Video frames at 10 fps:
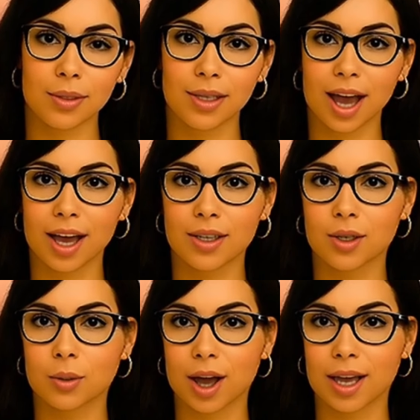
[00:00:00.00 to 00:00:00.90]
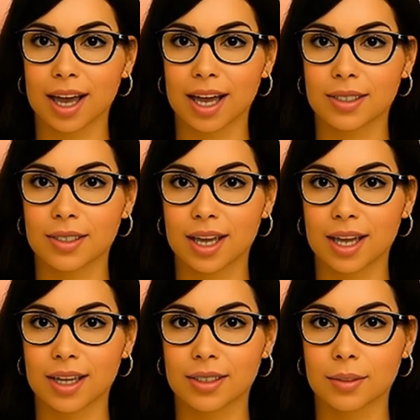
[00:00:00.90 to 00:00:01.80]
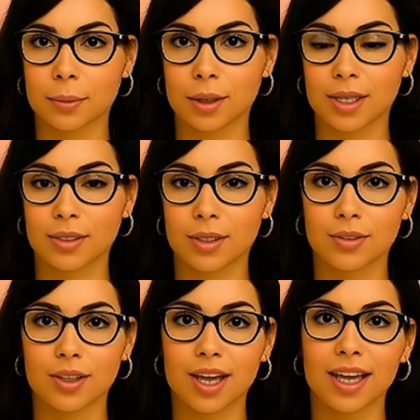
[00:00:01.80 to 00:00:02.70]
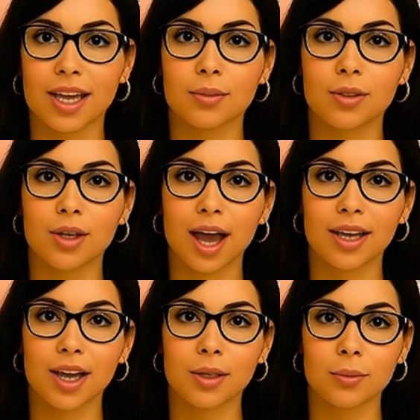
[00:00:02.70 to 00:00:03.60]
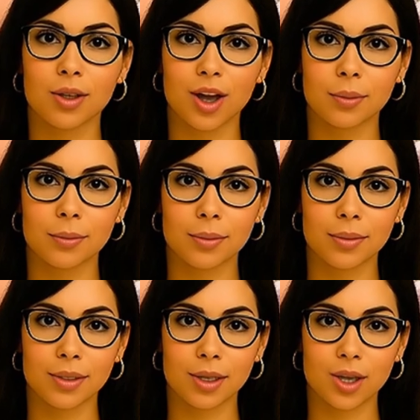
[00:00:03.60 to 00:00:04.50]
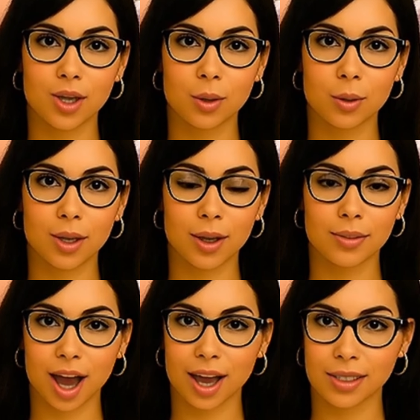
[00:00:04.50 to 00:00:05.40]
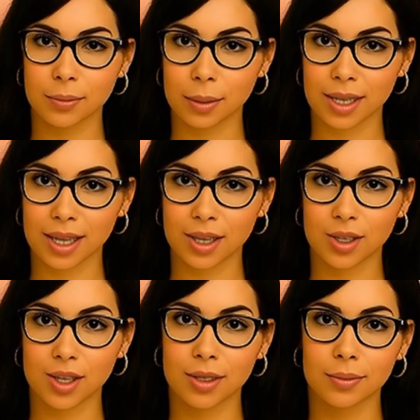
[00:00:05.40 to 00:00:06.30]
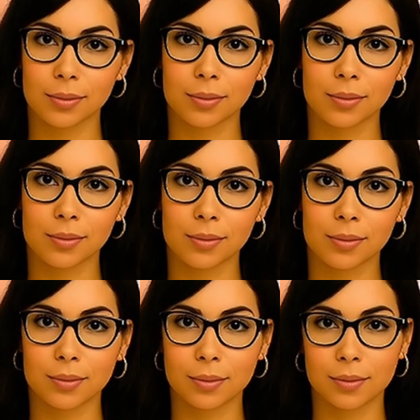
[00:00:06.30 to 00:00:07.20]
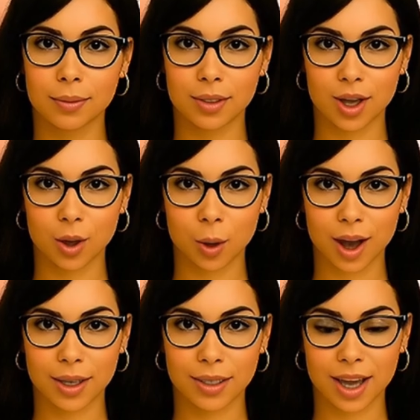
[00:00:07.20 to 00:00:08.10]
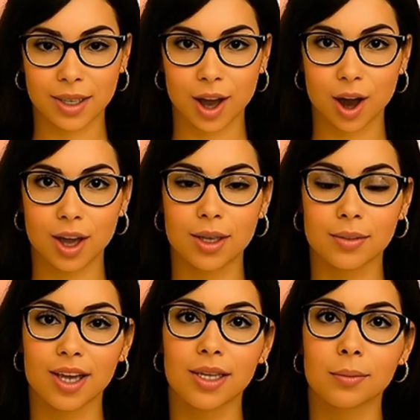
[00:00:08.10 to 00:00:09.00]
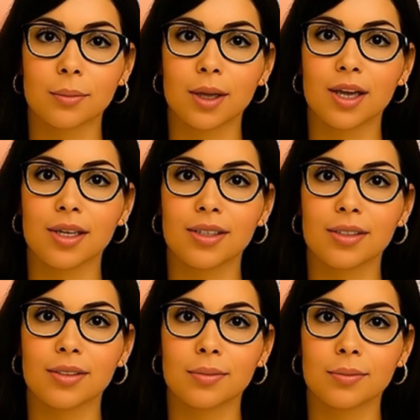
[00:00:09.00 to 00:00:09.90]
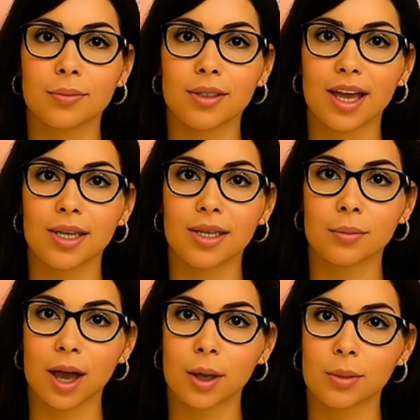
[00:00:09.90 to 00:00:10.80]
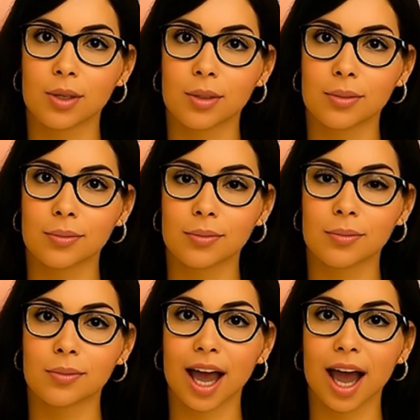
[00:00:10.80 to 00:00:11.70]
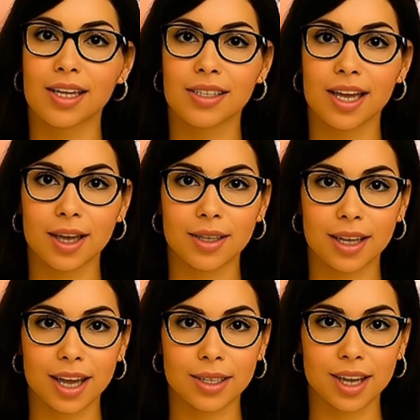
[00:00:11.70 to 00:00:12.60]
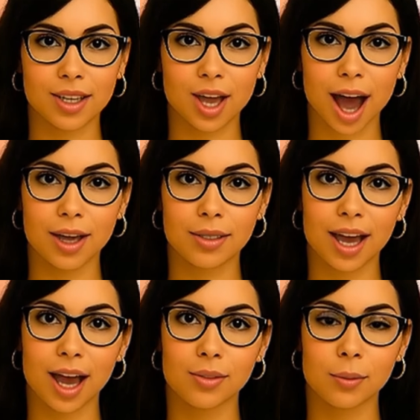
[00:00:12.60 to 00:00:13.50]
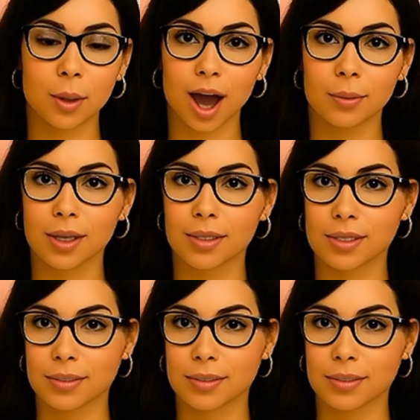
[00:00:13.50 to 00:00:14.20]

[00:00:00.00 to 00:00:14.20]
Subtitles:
not to reign as king, but to defeat evil and confirm the truth of God's message. So, what does all of this mean? In the Bible, Isaac is the child of promise.